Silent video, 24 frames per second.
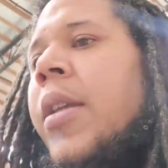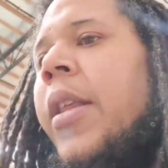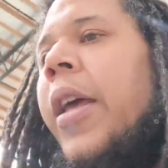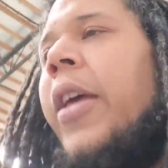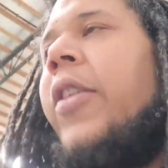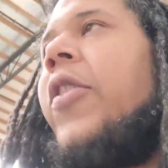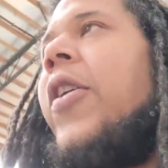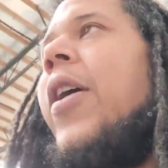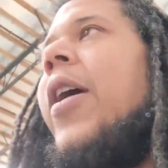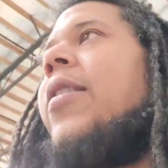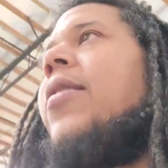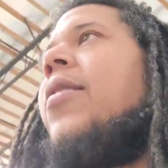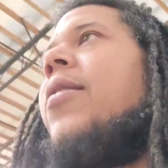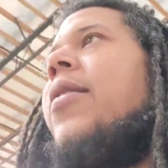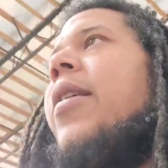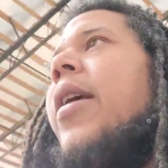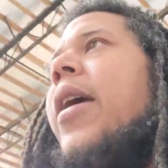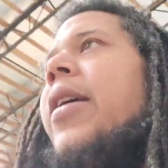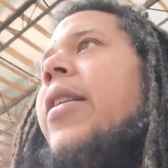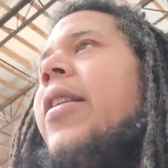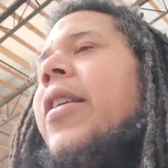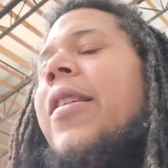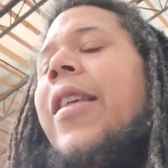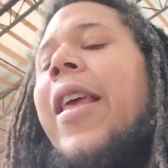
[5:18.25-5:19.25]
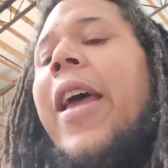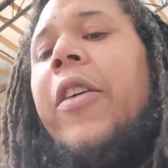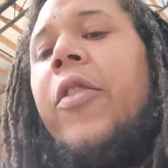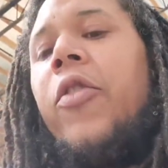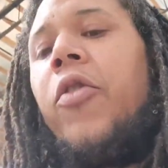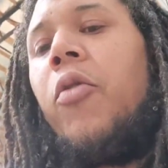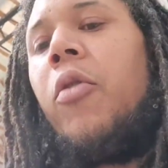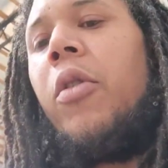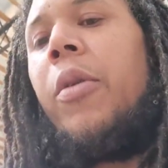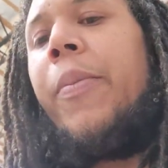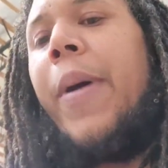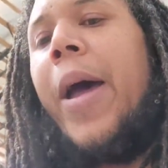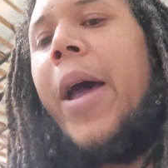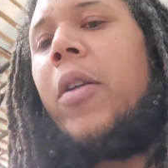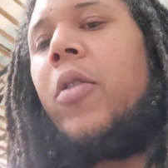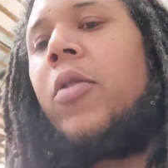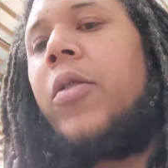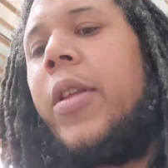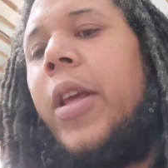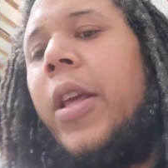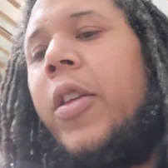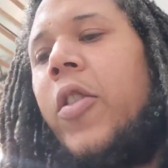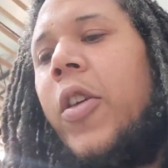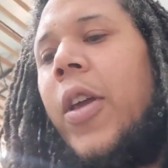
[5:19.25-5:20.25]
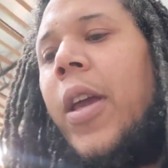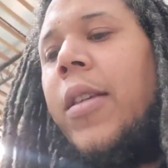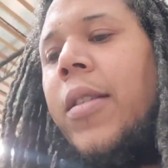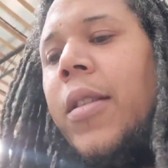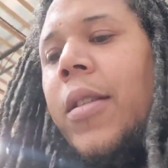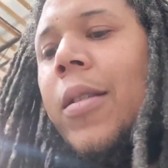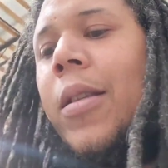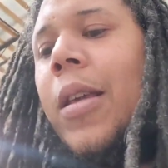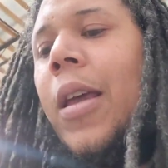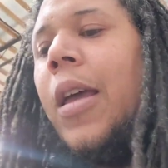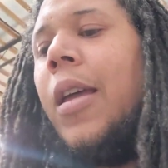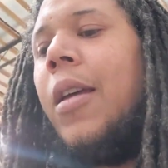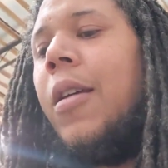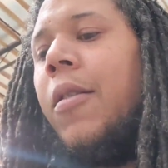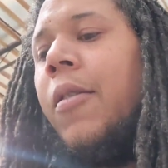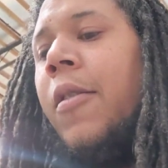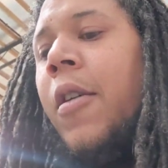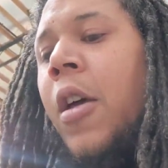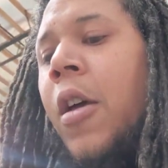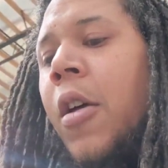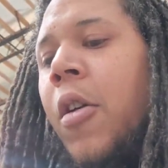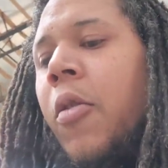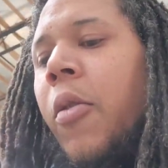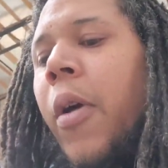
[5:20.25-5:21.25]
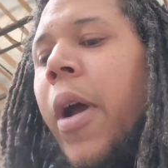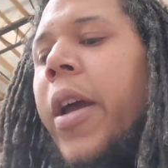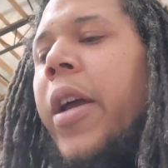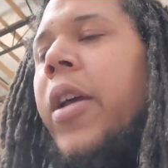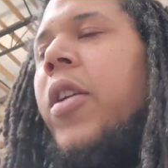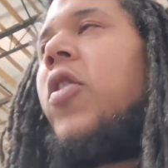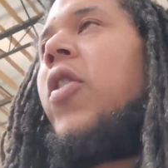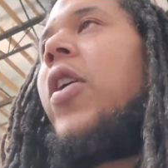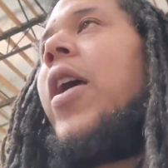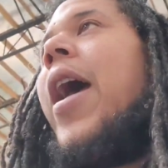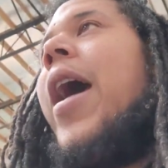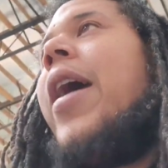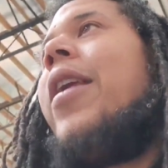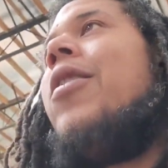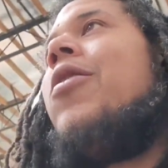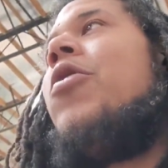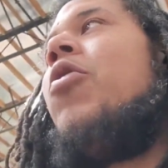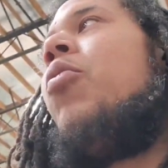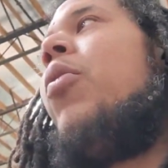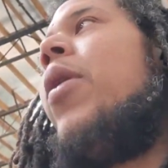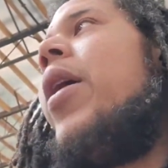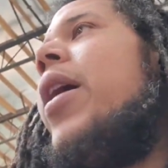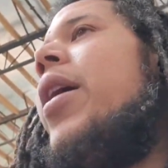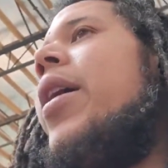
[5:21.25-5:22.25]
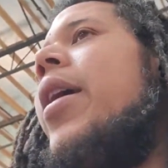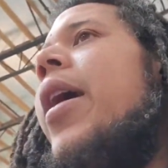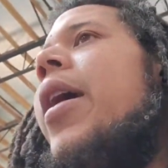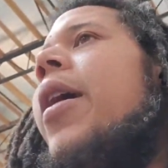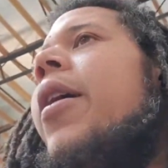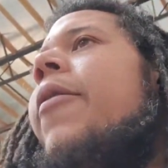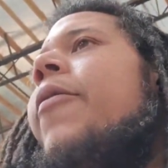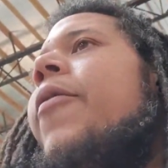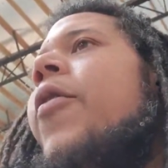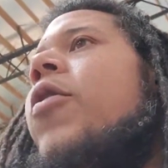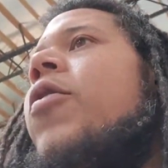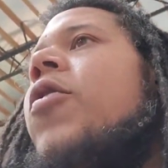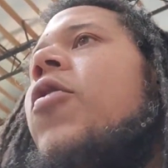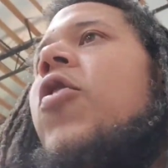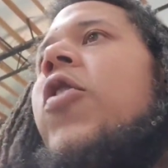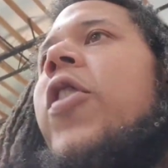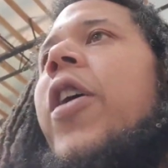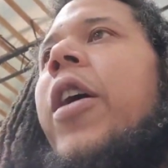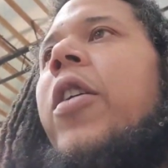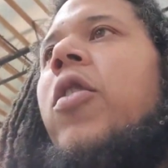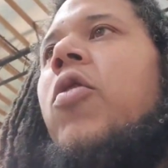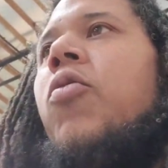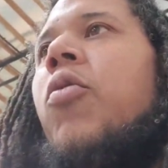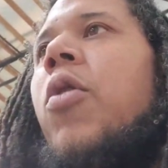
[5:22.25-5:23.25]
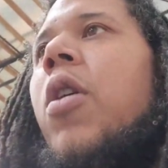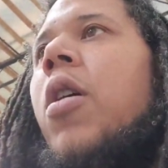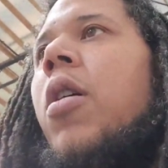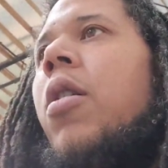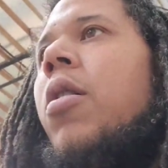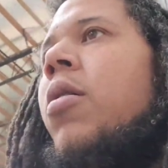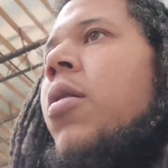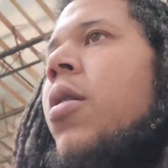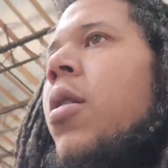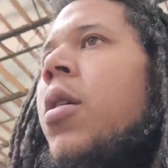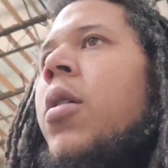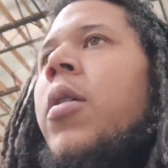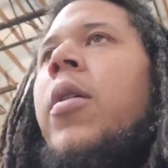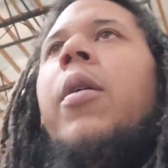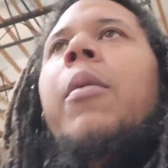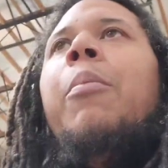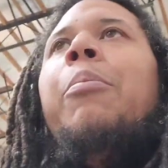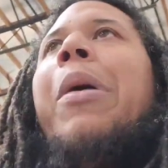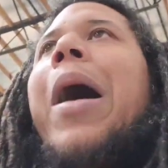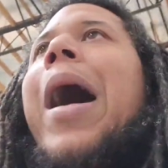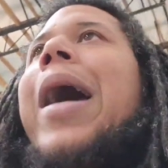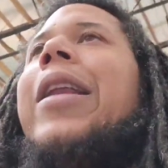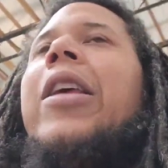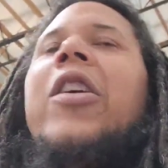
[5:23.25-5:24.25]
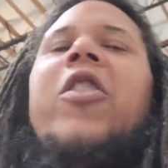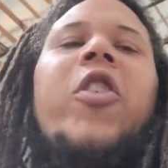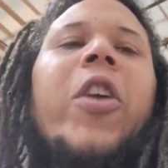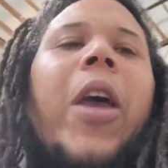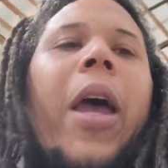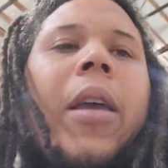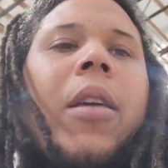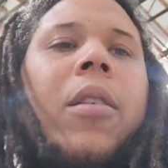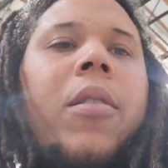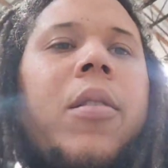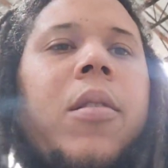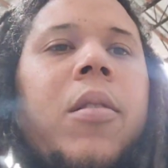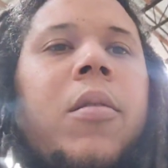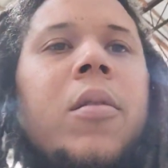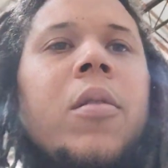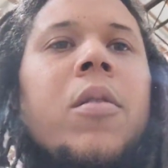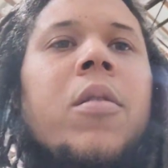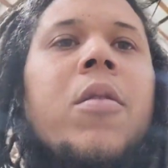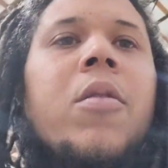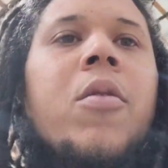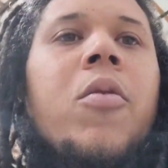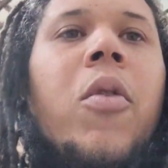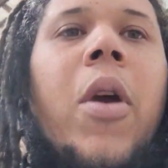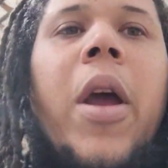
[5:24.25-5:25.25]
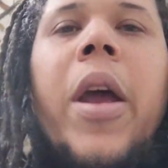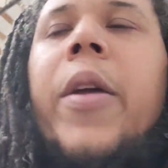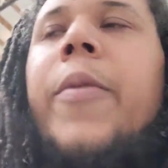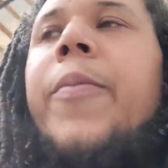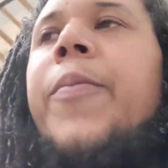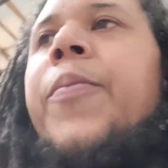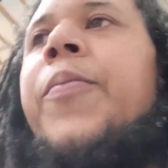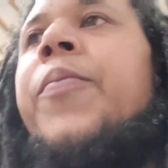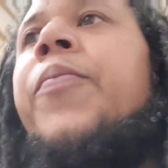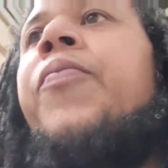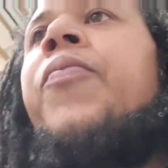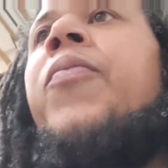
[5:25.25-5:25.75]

That Jaz has had, these last three battles that Jaz has had, right? She had an away game versus Shice Raw, body Shice, right?